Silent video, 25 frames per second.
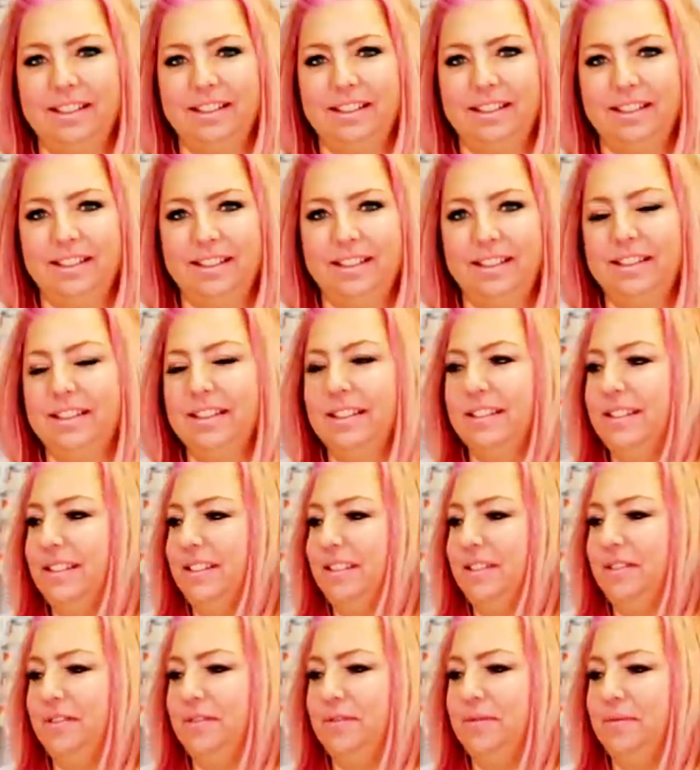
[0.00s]

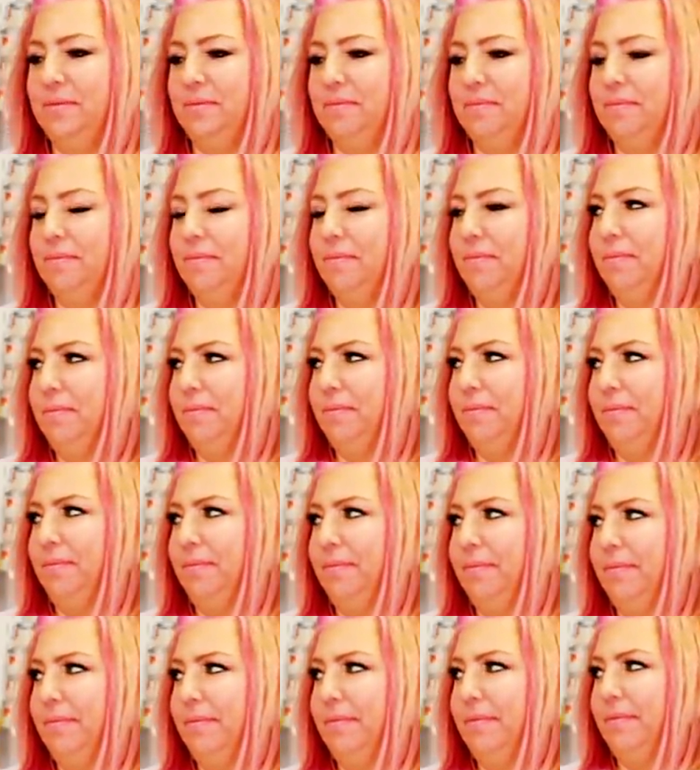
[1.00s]

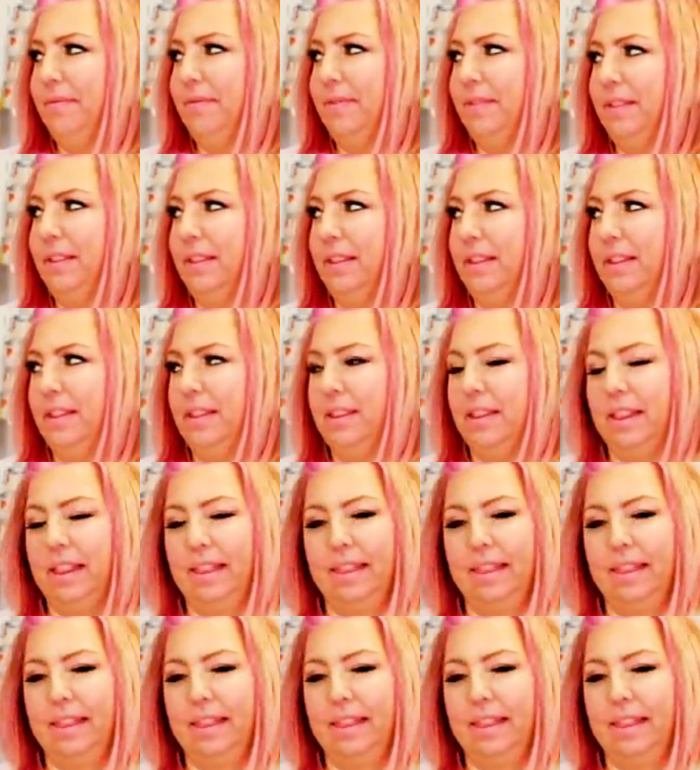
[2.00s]
[no speech]